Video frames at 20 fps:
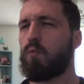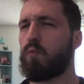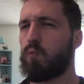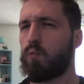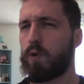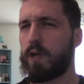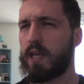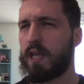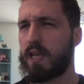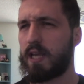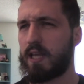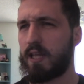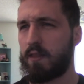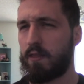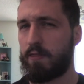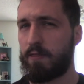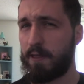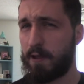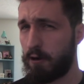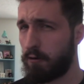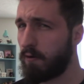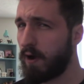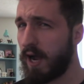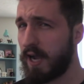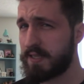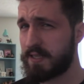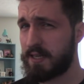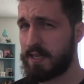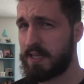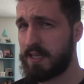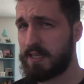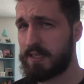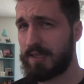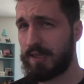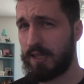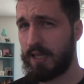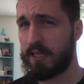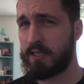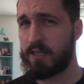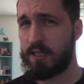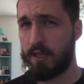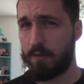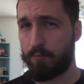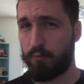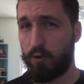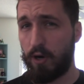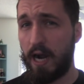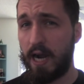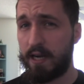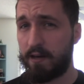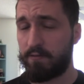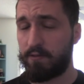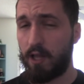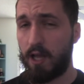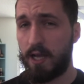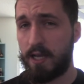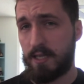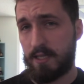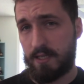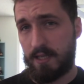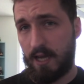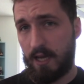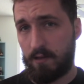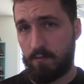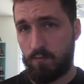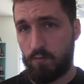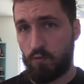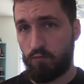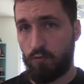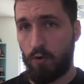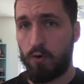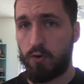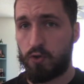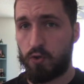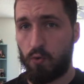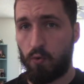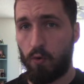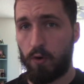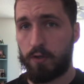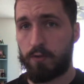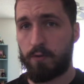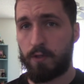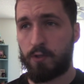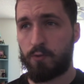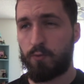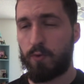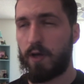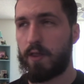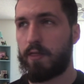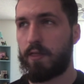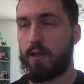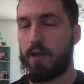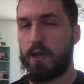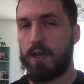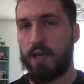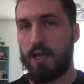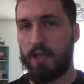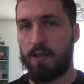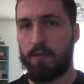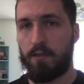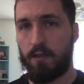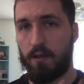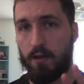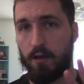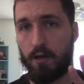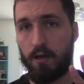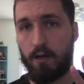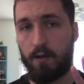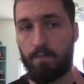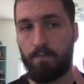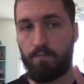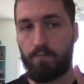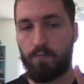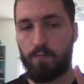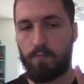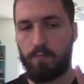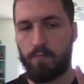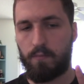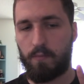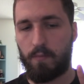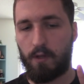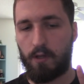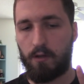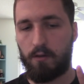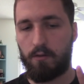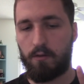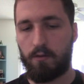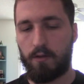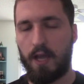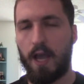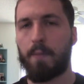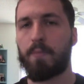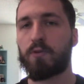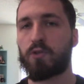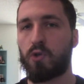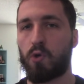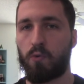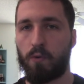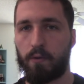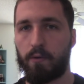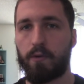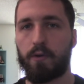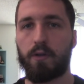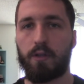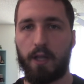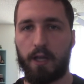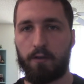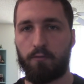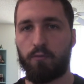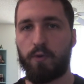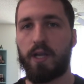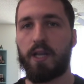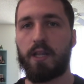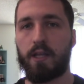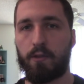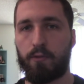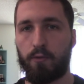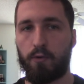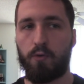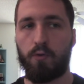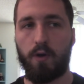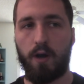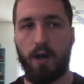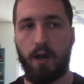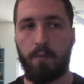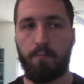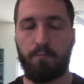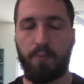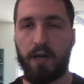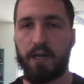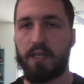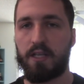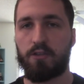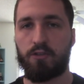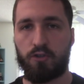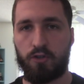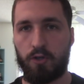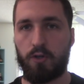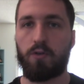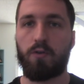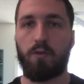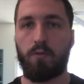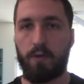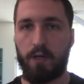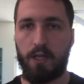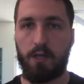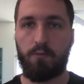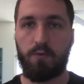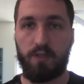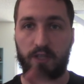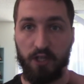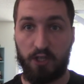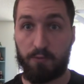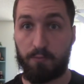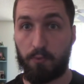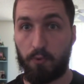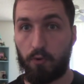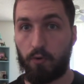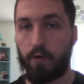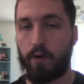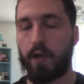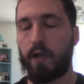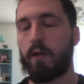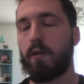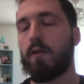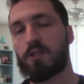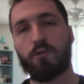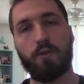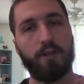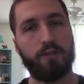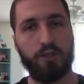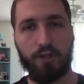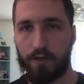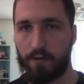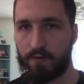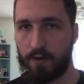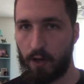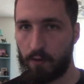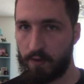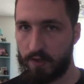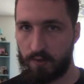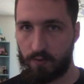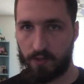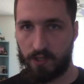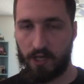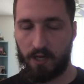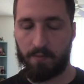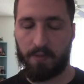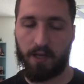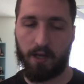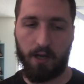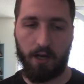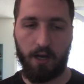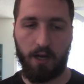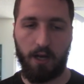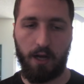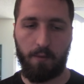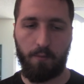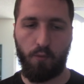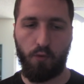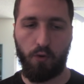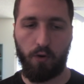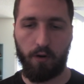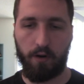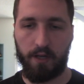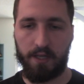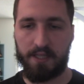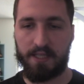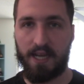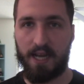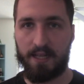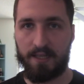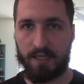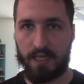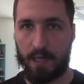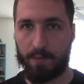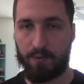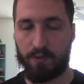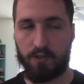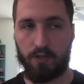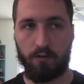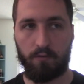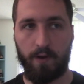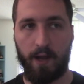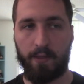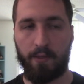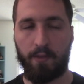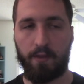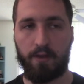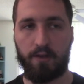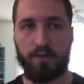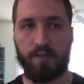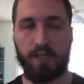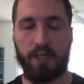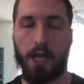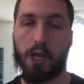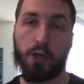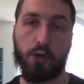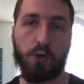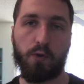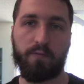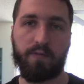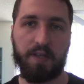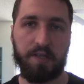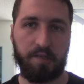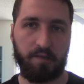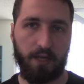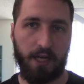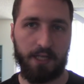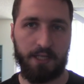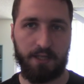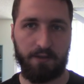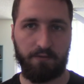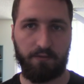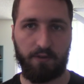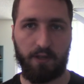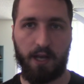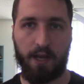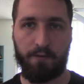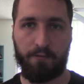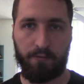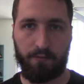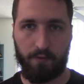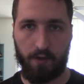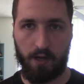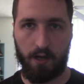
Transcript: We can theorize that he is linked to the Pride of Lions that Rose Quartz was with in the episode we were like reading through Buddy's journal when he was exploring. So I should have known this was going to be a more intense episode rather than just like a goofy slice of life